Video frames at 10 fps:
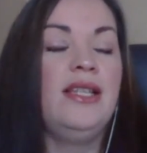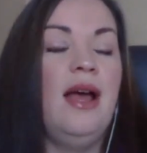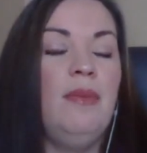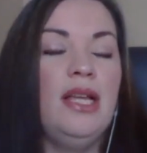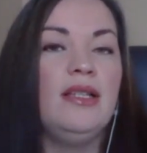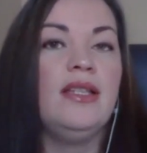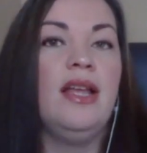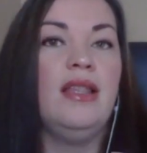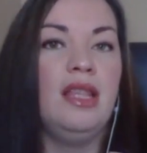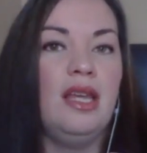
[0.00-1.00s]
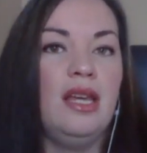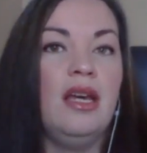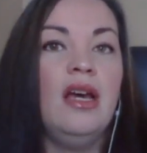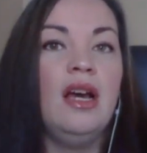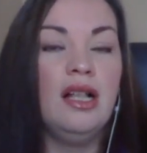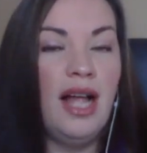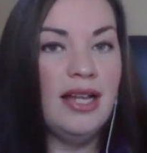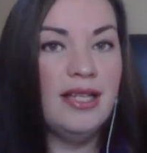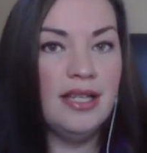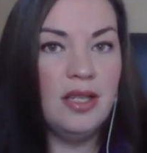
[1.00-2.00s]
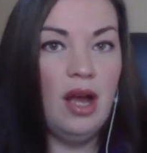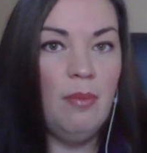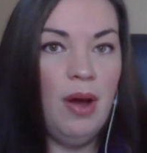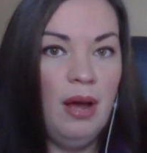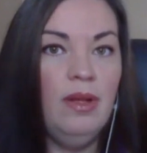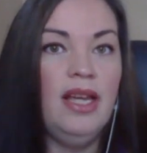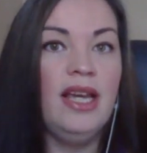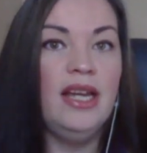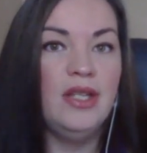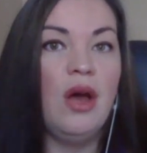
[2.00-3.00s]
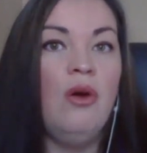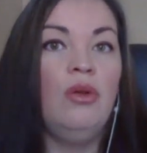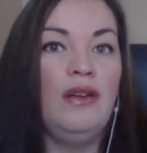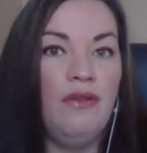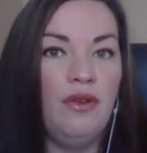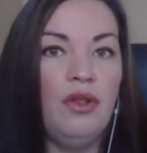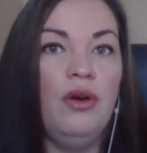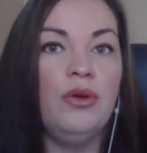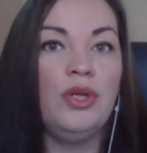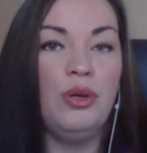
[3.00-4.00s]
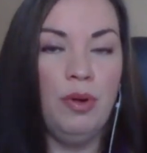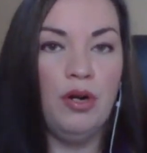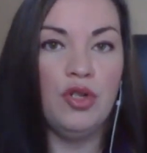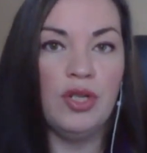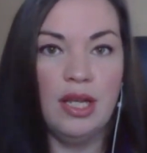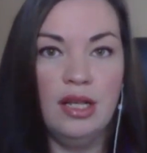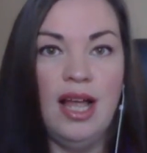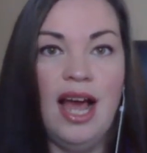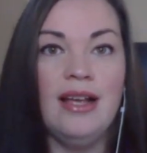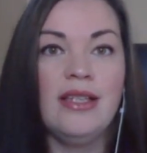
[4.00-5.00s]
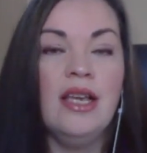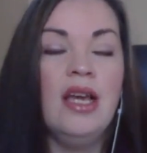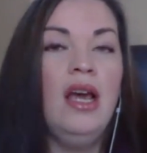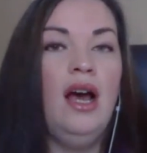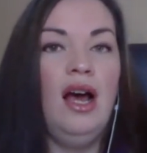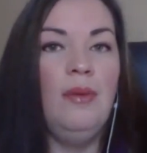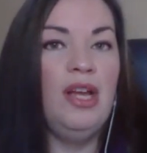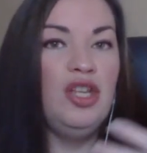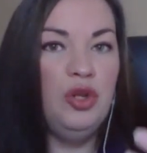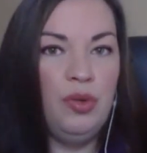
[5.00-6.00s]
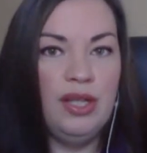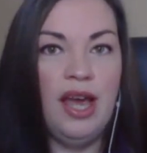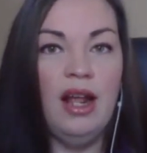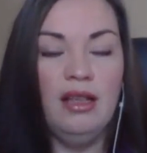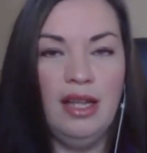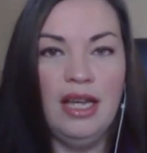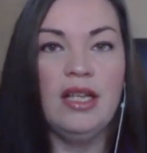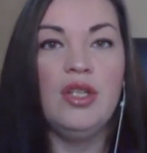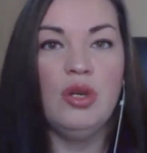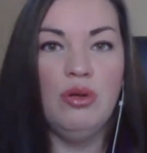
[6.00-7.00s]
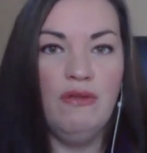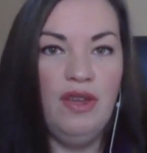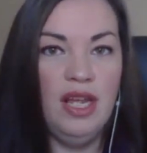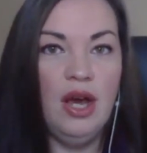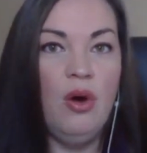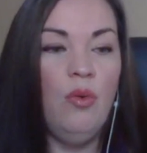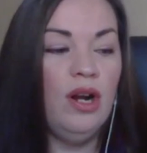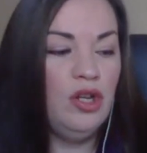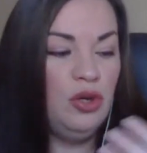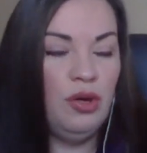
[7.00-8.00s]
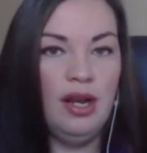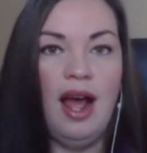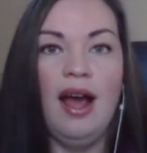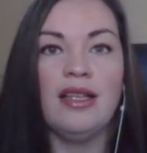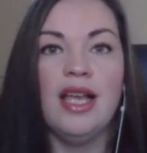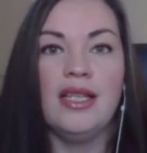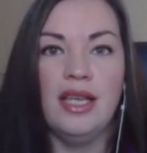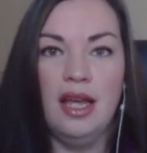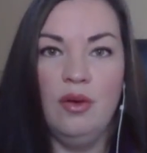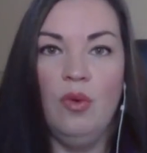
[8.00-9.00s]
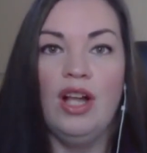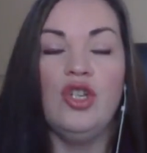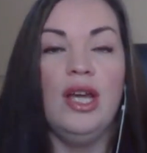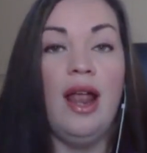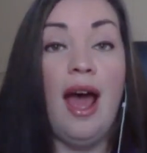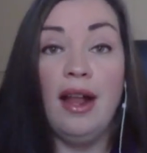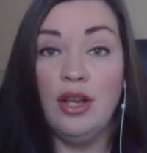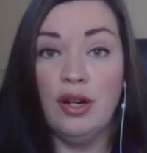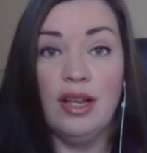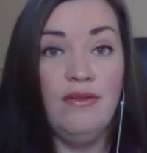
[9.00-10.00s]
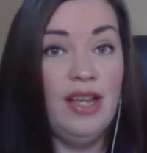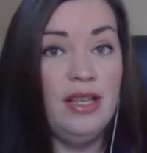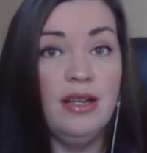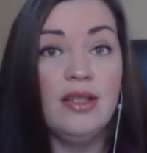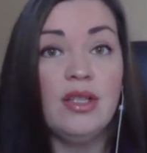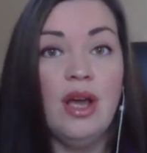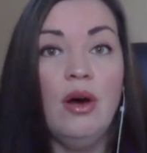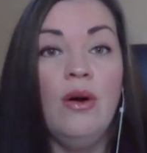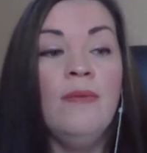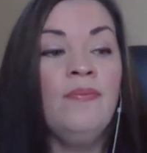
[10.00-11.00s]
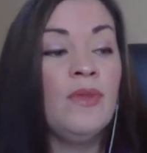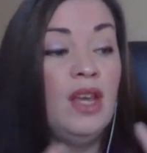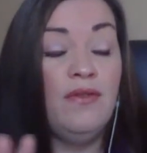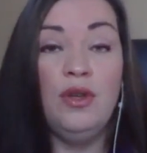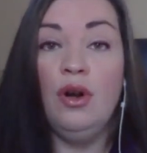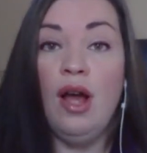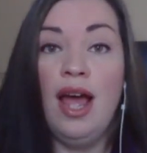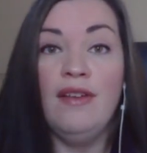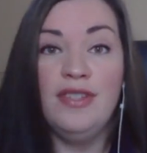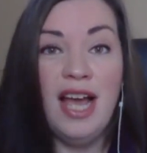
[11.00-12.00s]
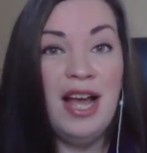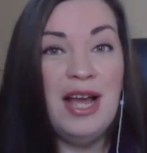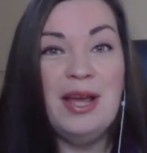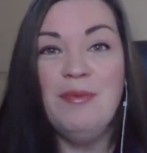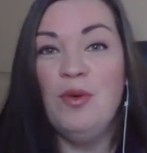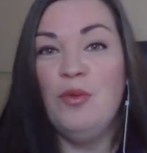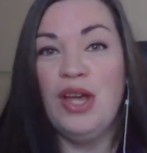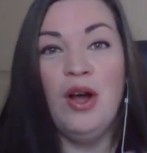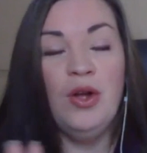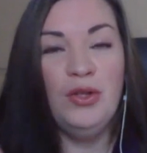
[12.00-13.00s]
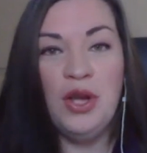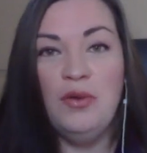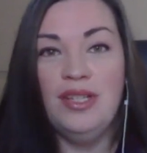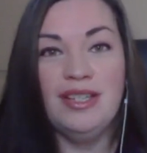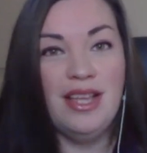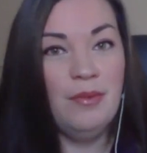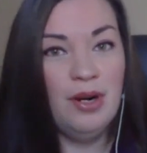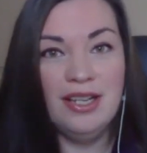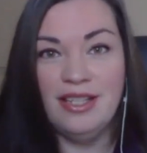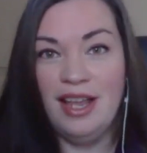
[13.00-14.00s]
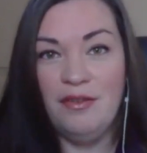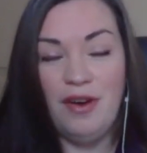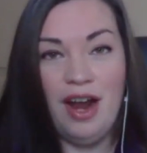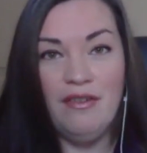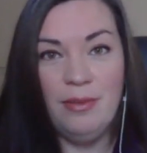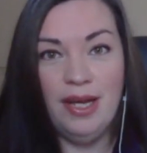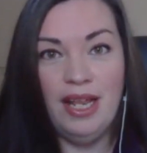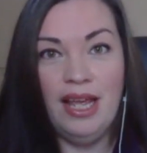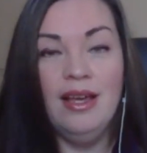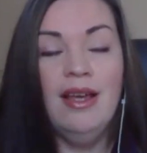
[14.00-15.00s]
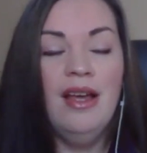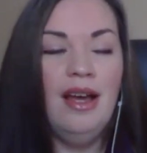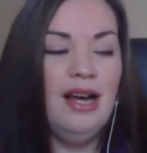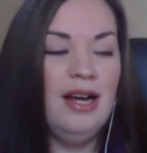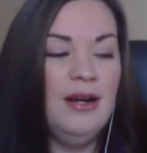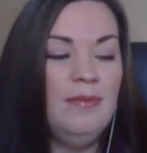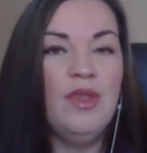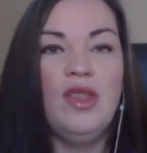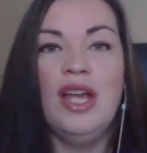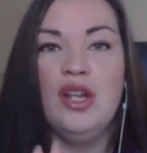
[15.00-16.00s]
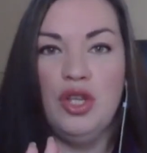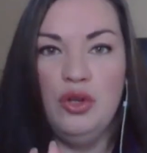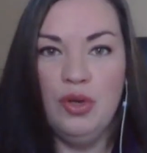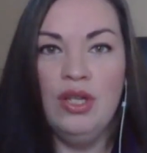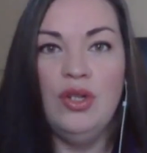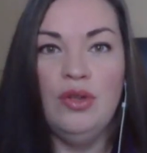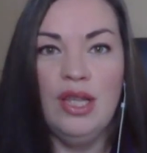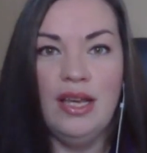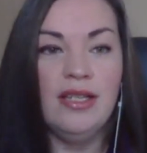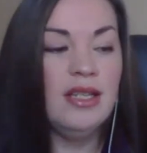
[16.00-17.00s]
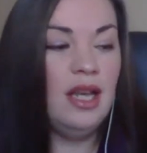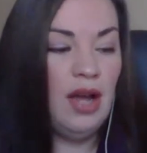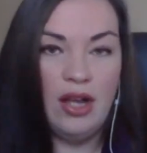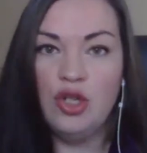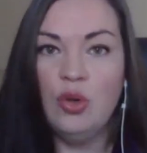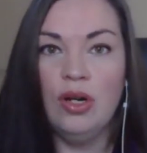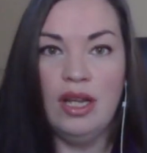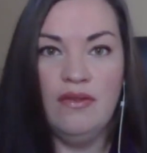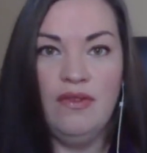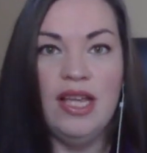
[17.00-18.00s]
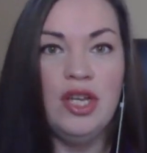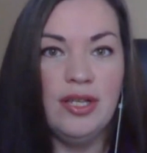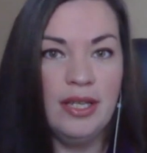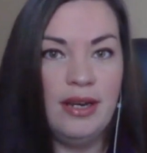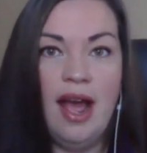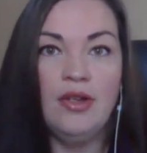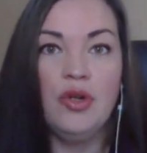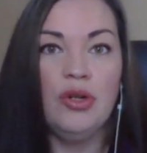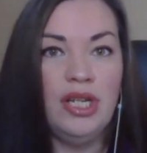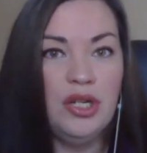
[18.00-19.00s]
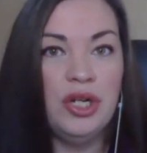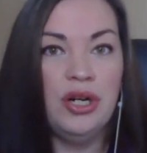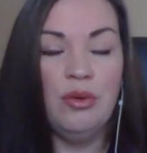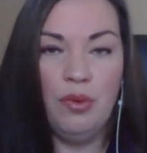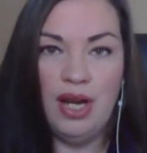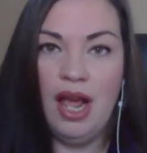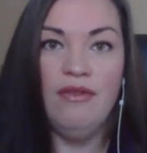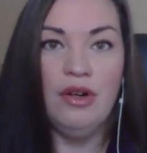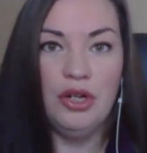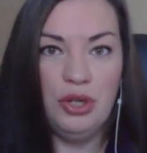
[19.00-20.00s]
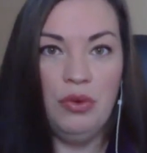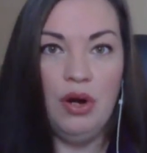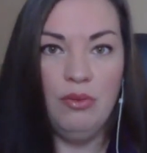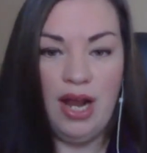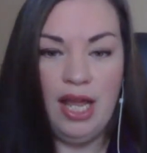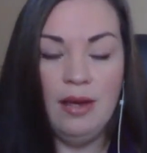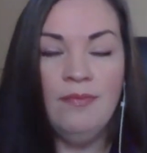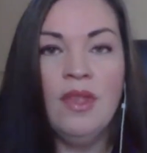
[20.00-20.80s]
That means that the class is not public. It is only for those who purchase the class, and you would get a link to the video where you could access it and watch it at your convenience. So if you don't have time, we all know what December is like for everybody, then you can do this at your convenience and at your leisure whenever you are ready.